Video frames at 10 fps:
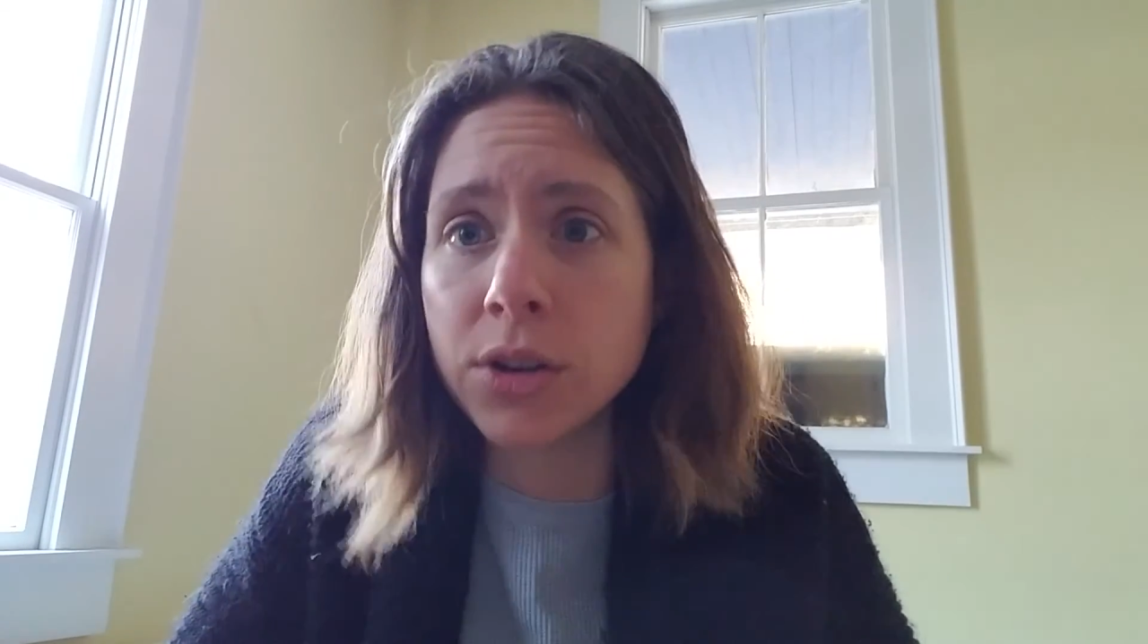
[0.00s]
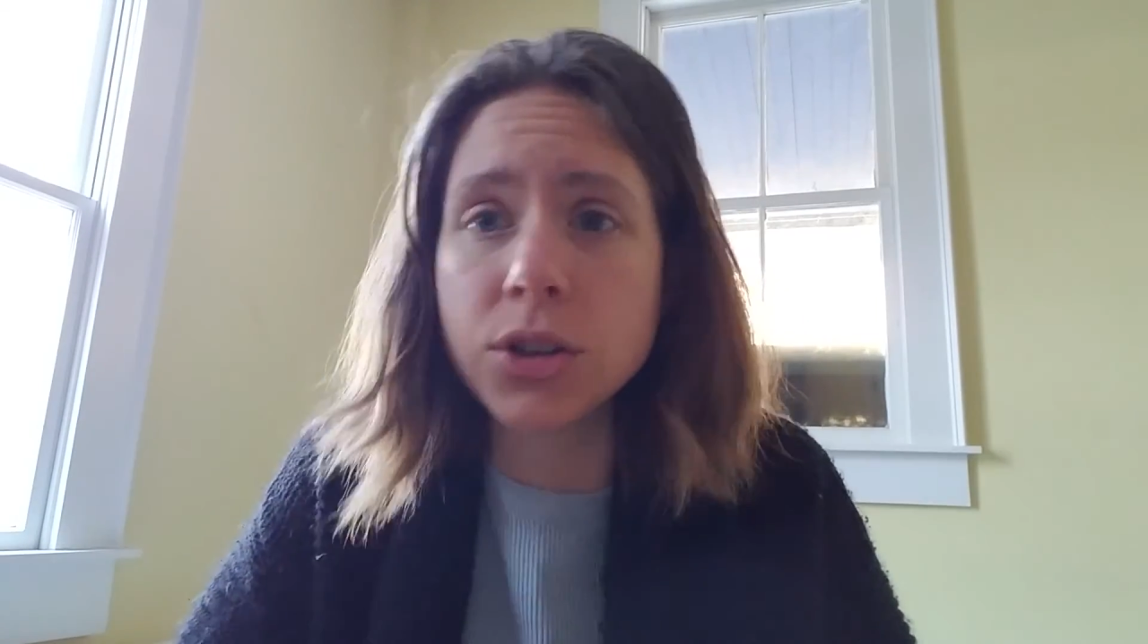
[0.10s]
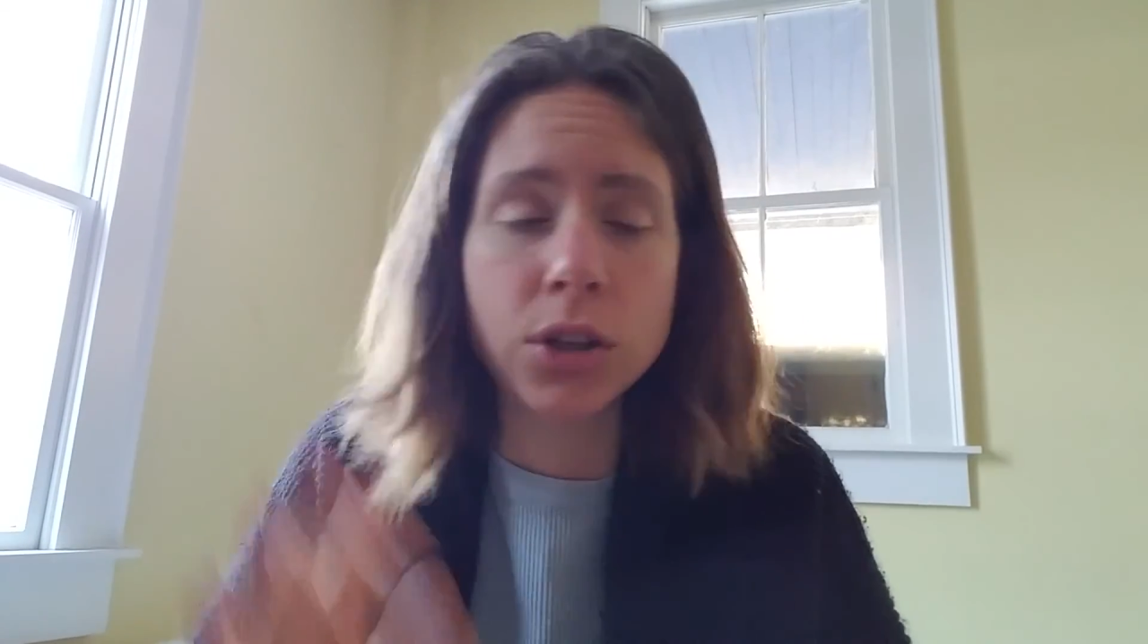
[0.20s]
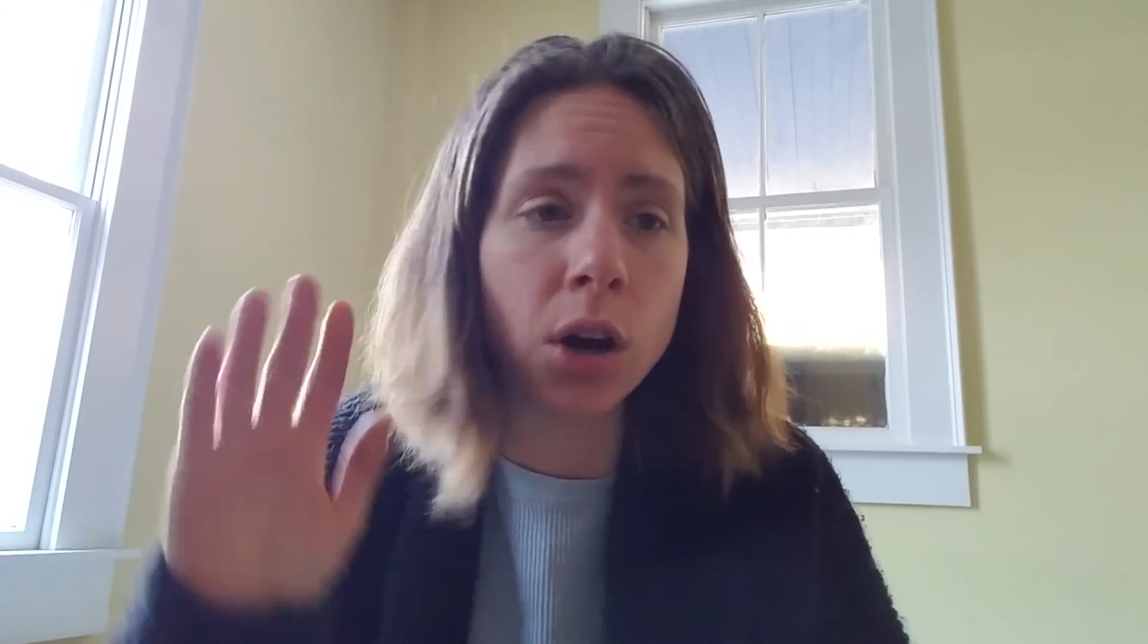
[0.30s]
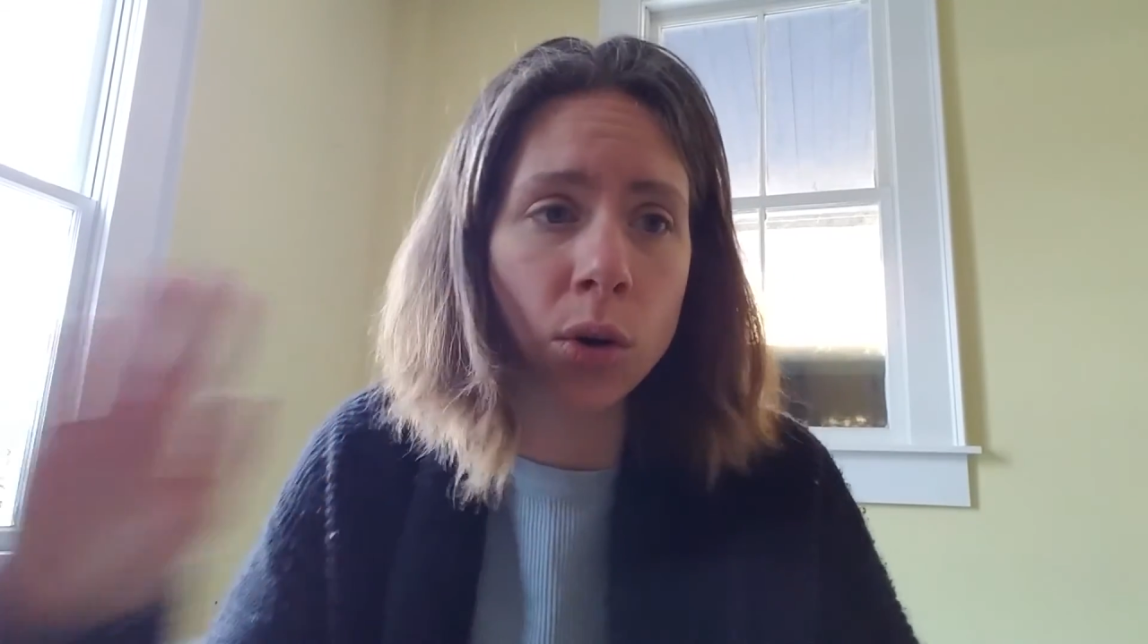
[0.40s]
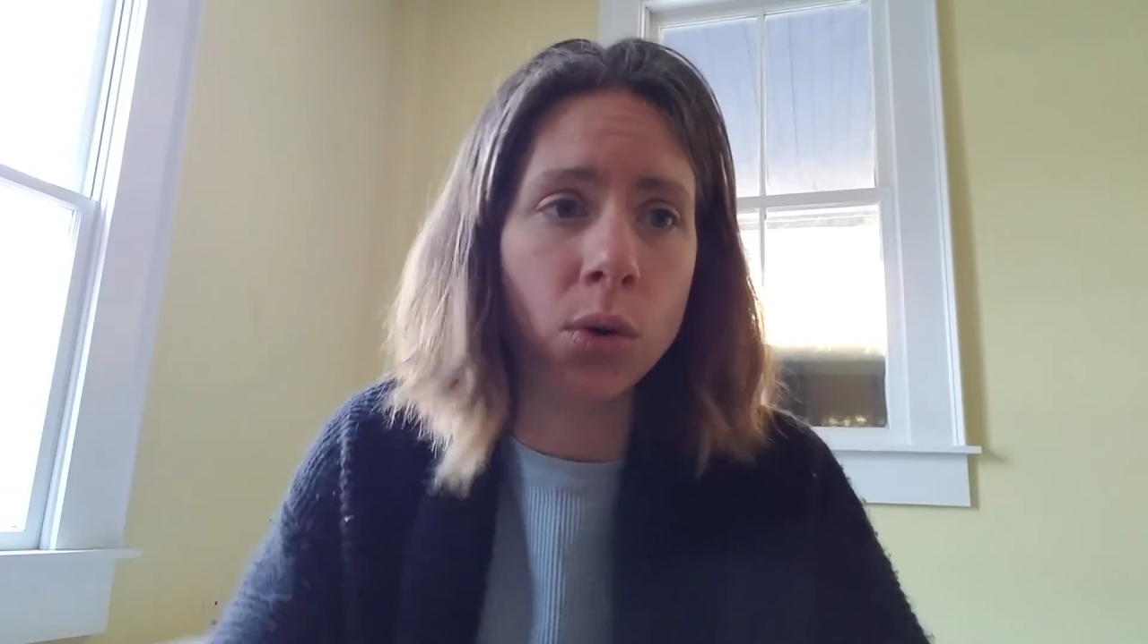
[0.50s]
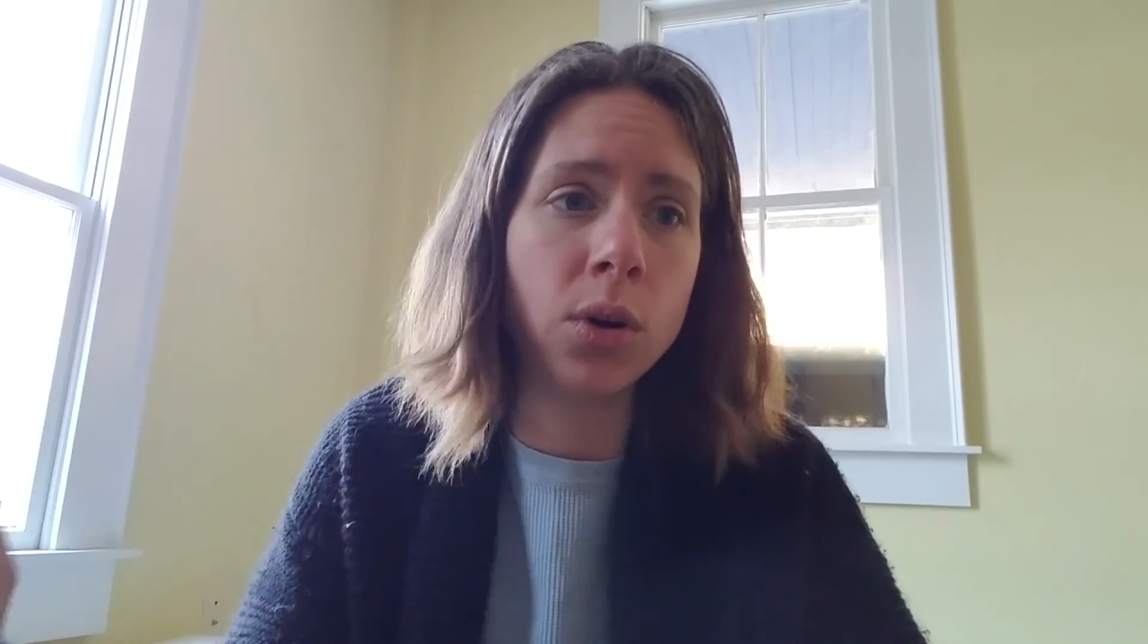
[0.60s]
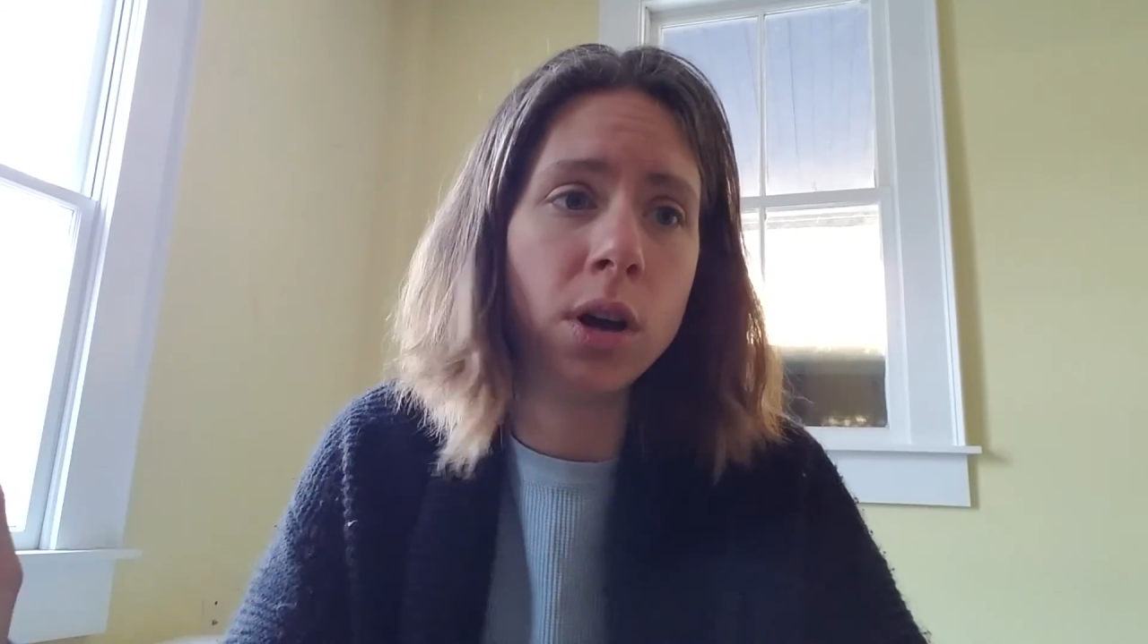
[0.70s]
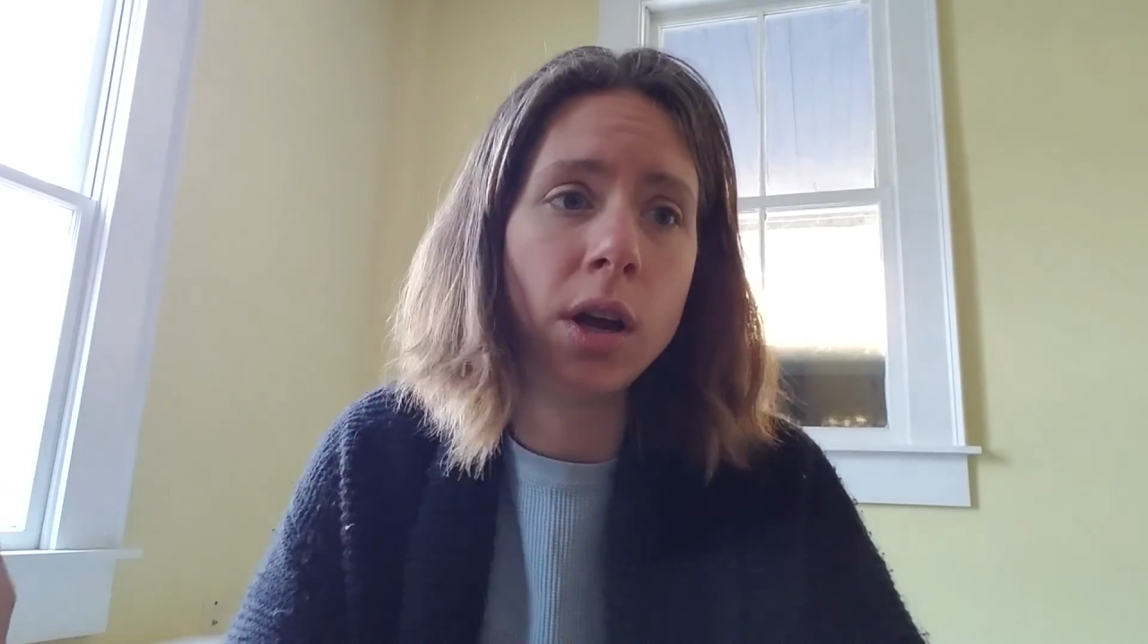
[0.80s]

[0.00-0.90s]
to go